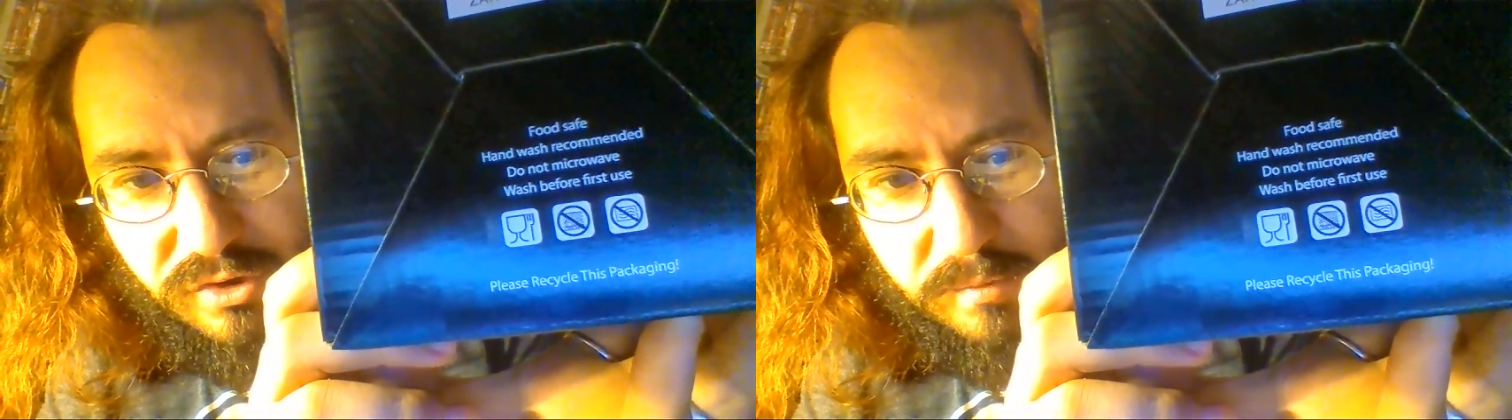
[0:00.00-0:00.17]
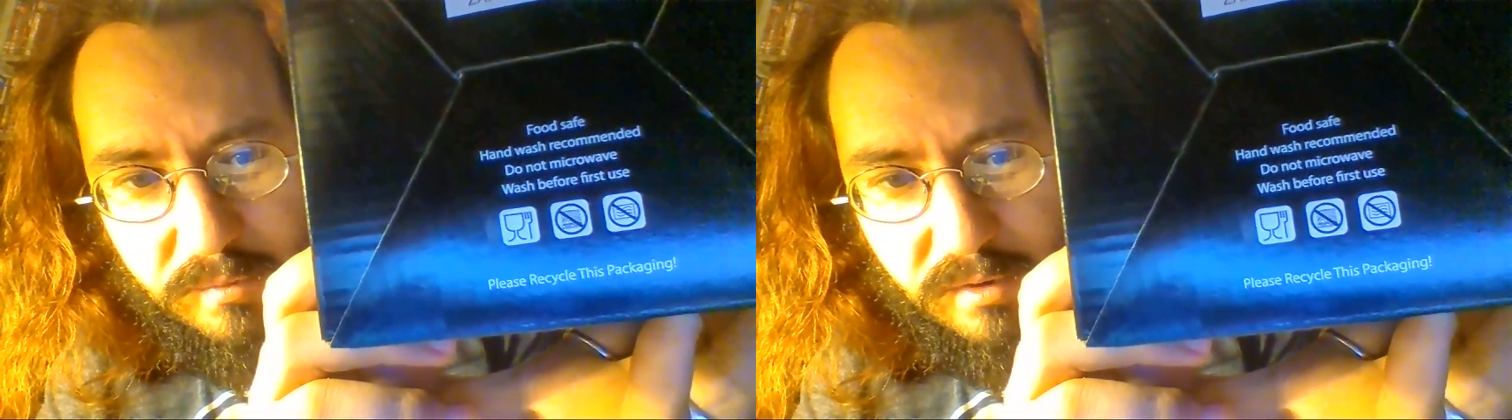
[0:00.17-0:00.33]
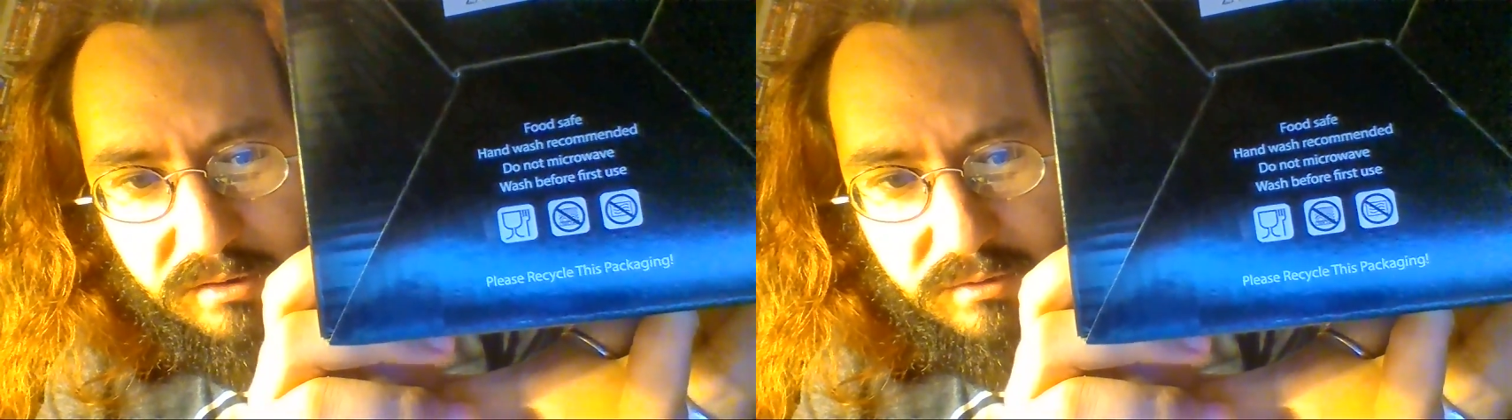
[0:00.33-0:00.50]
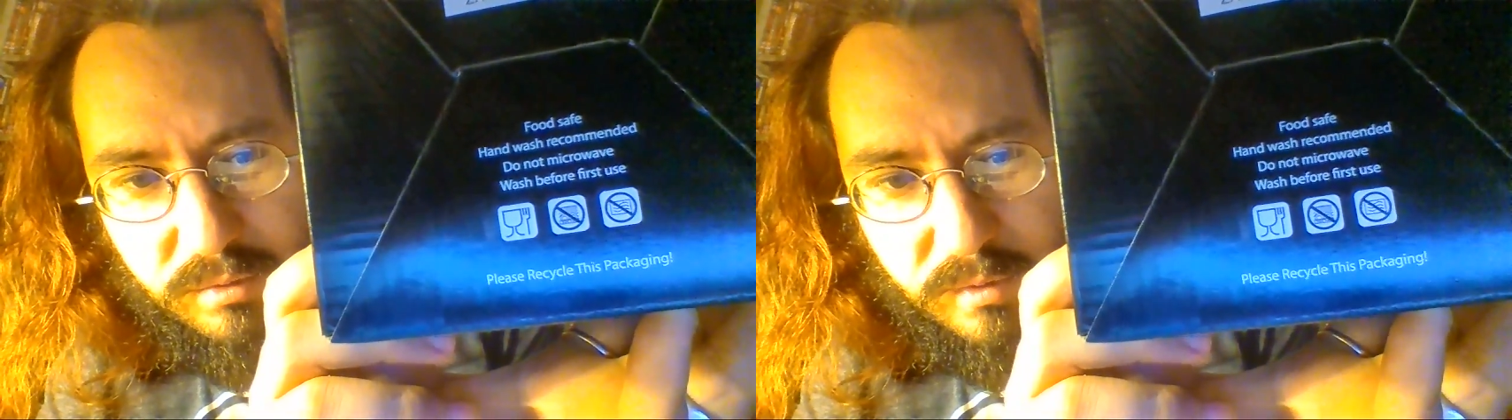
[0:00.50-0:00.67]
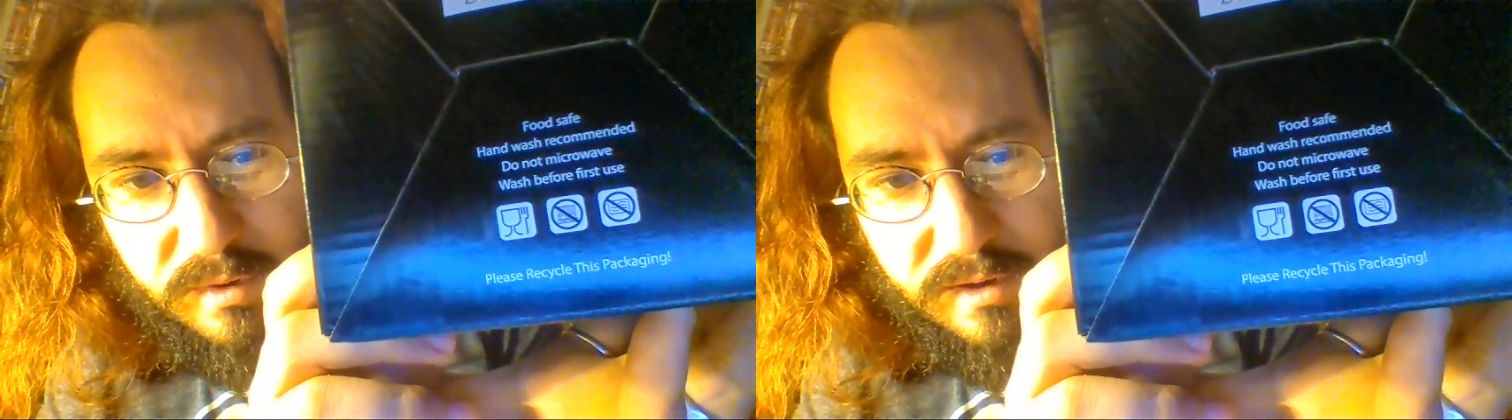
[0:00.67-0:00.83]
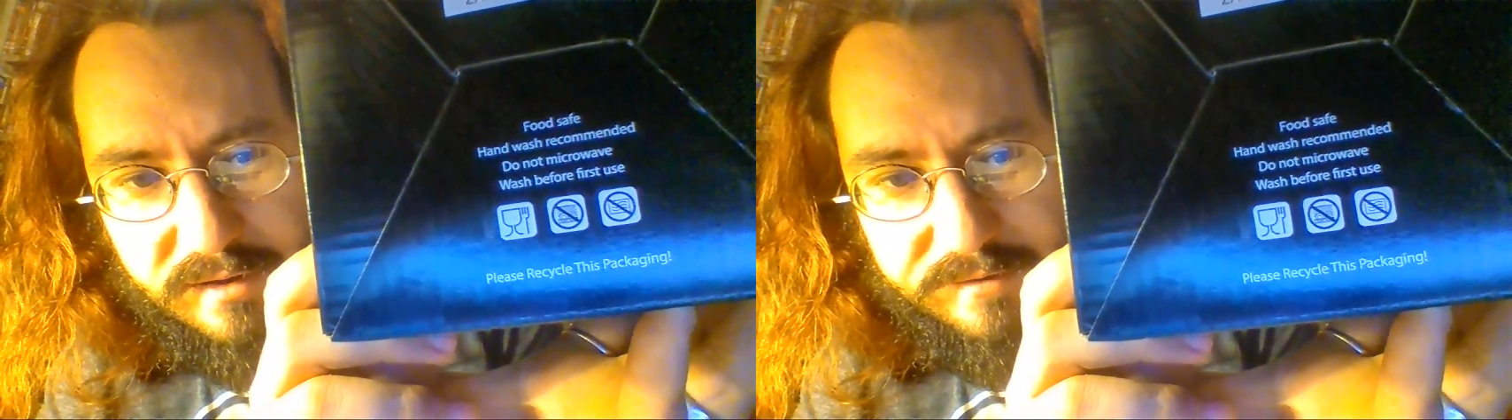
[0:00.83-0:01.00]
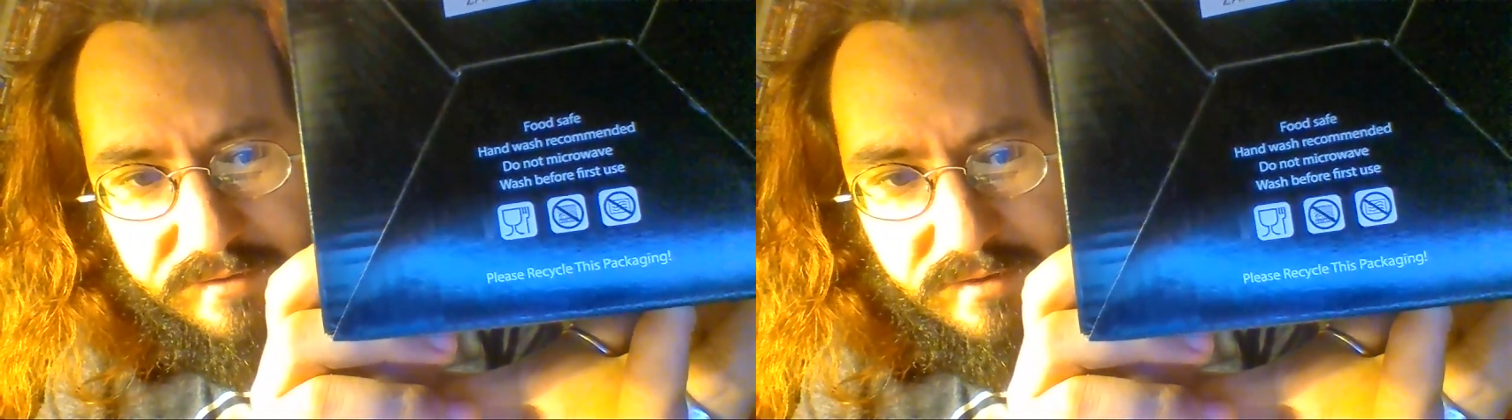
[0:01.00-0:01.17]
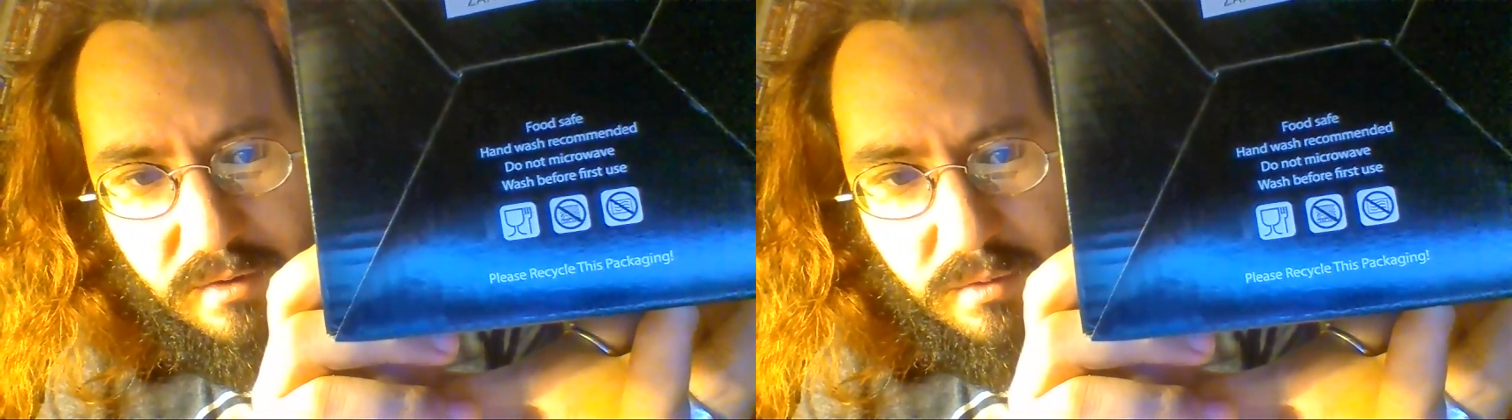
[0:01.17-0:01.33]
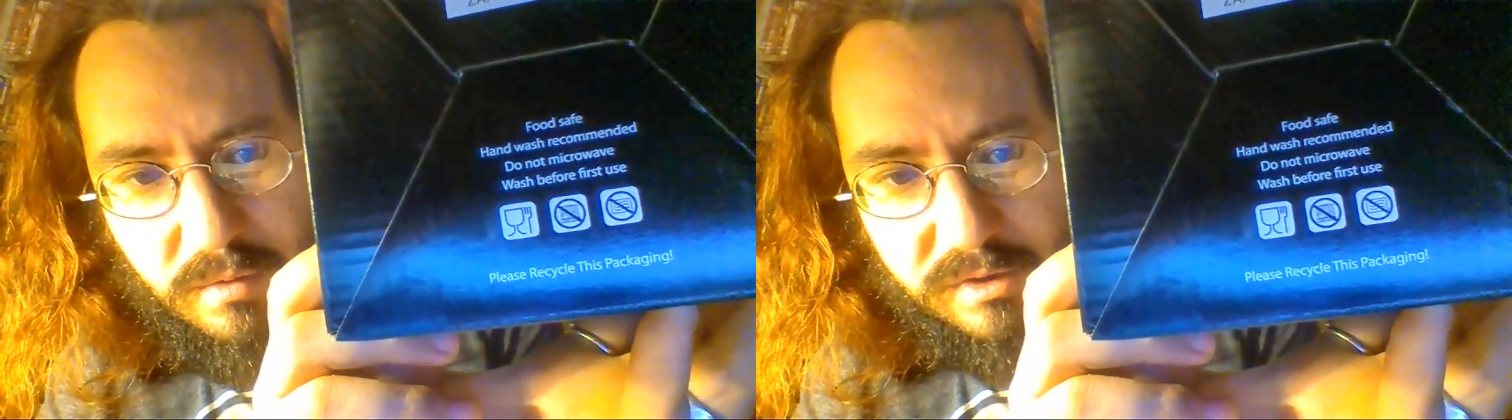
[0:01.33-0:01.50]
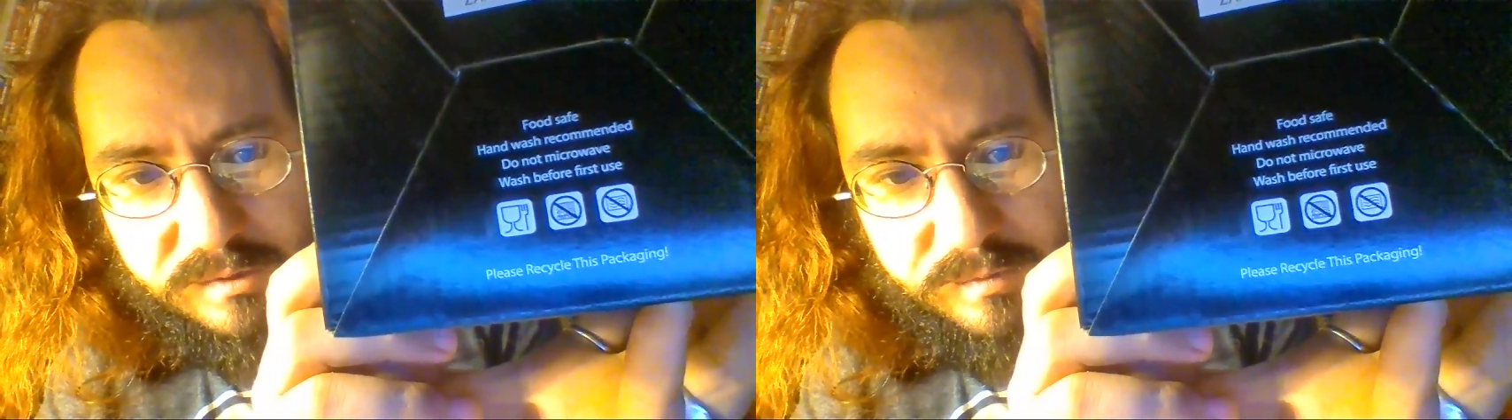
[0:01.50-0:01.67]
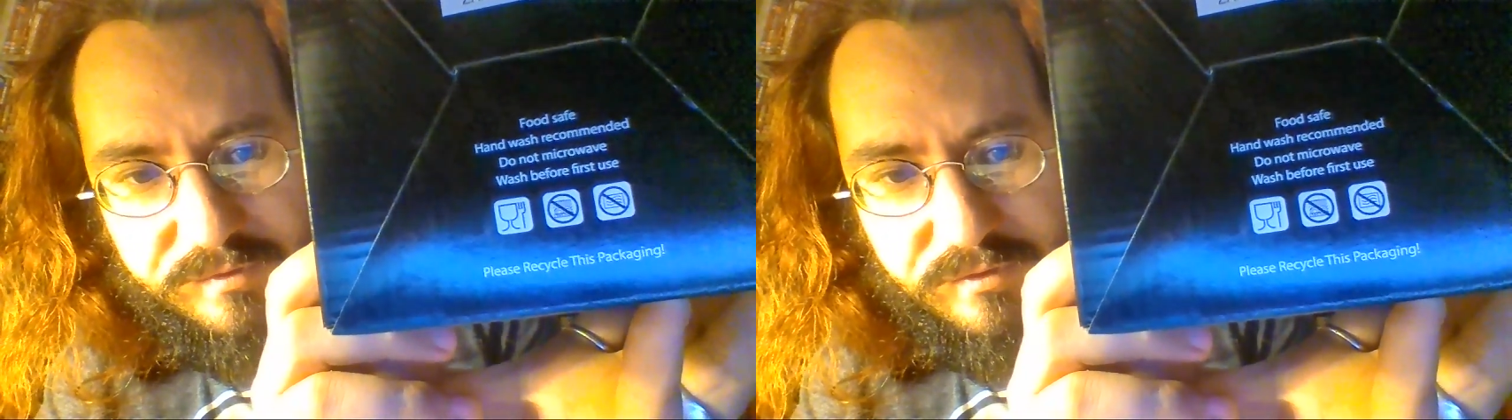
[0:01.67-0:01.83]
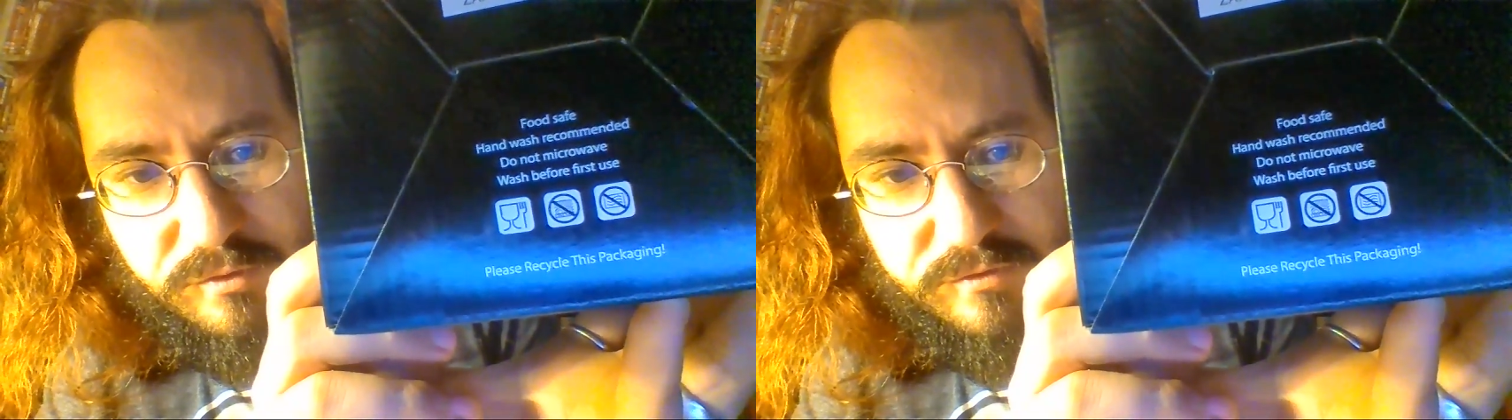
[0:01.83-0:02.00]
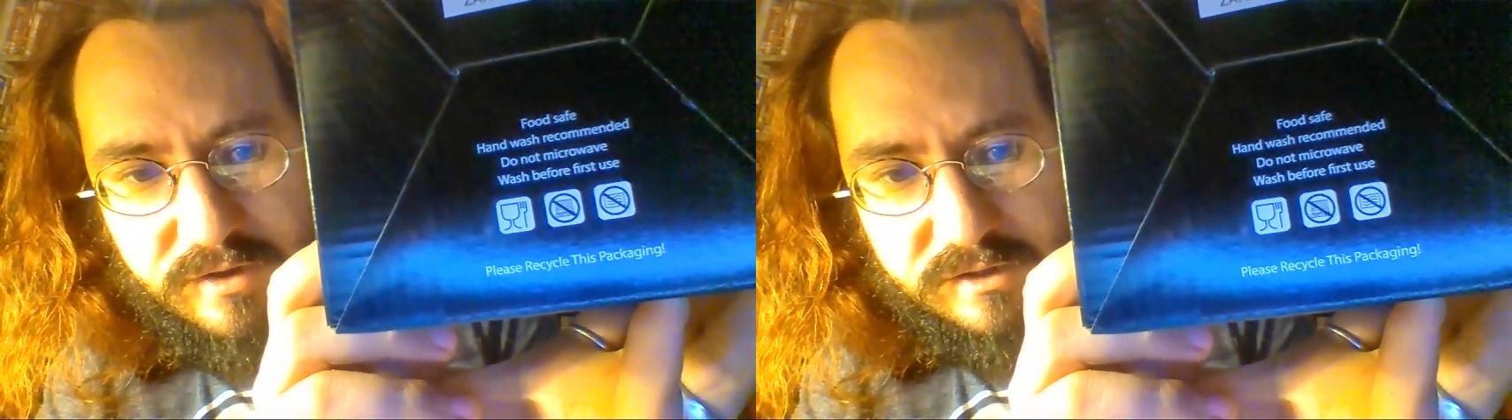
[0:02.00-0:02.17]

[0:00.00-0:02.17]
microwave wash before first